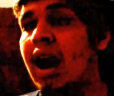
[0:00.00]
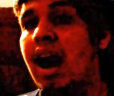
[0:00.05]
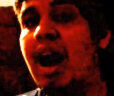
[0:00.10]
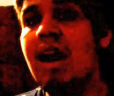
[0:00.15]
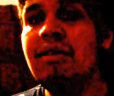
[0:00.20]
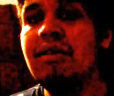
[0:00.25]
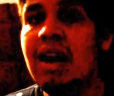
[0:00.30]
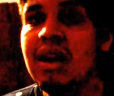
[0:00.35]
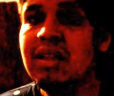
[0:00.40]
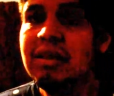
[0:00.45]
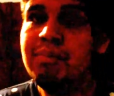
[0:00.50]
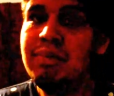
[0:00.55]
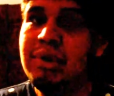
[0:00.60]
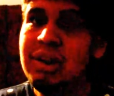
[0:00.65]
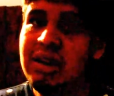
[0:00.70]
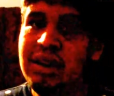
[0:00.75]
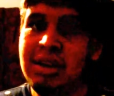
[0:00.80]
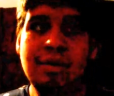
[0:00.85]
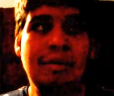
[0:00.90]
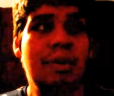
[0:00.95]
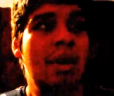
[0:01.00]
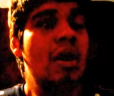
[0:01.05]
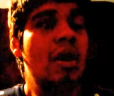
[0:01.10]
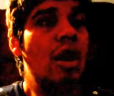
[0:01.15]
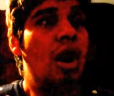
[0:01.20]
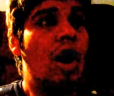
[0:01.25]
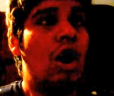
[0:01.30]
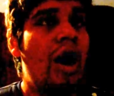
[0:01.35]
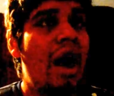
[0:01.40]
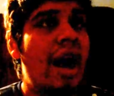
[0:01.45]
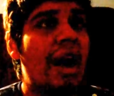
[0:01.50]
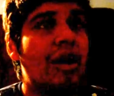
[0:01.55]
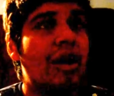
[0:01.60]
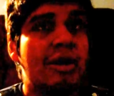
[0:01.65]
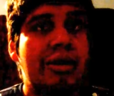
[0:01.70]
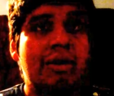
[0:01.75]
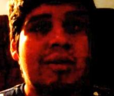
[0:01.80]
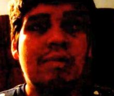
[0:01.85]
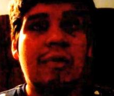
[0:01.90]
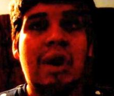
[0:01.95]
I'd rather be at
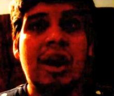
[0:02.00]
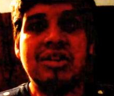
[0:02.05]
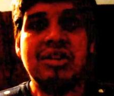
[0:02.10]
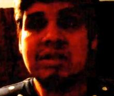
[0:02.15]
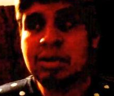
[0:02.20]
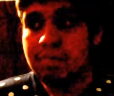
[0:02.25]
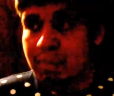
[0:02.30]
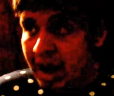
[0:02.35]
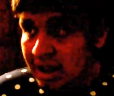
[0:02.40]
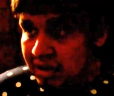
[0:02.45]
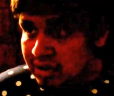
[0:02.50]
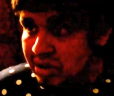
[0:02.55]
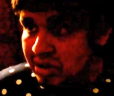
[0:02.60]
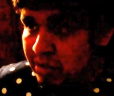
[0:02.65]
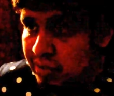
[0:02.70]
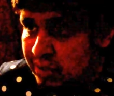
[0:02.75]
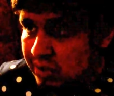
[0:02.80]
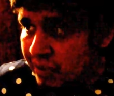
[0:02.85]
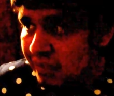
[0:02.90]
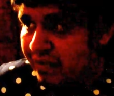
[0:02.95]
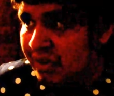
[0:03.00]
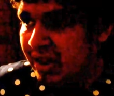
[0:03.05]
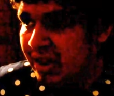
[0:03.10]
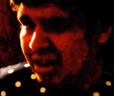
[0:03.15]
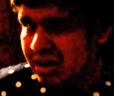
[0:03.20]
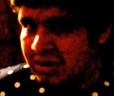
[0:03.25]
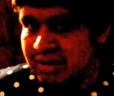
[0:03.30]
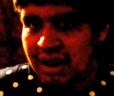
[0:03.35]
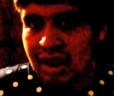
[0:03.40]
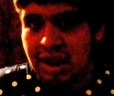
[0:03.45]
home watching Matt's YouTube videos.